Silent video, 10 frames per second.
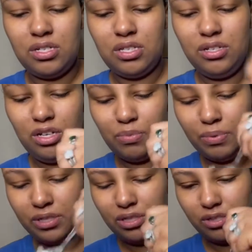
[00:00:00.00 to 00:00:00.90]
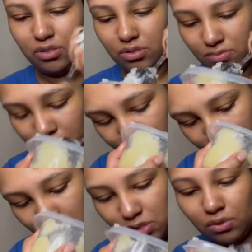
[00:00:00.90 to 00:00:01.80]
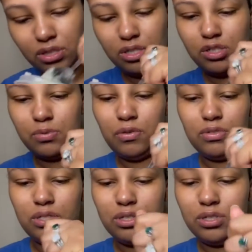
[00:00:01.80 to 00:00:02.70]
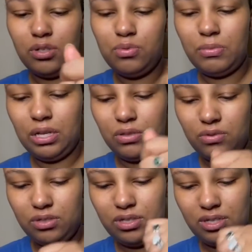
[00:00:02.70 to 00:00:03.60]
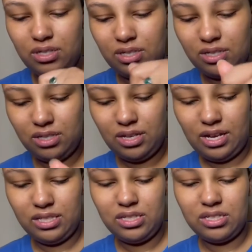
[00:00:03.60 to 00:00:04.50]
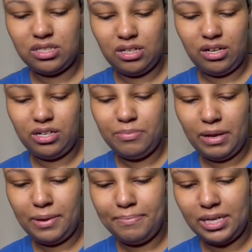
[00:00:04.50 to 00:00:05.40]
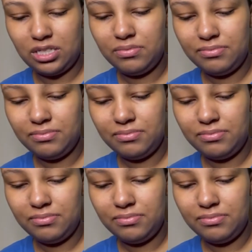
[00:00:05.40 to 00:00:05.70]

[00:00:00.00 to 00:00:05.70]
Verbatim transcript: Look how pretty this look. This really does smell really good. Oh my lord. I think the honey made it better